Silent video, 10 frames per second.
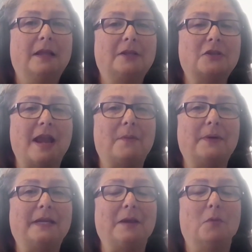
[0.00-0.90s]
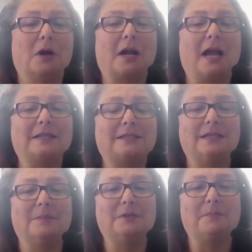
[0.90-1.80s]
So now we're getting more
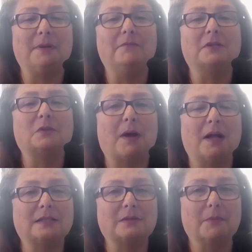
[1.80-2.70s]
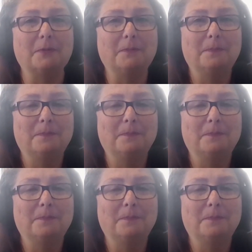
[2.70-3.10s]
accustomed to being responsible.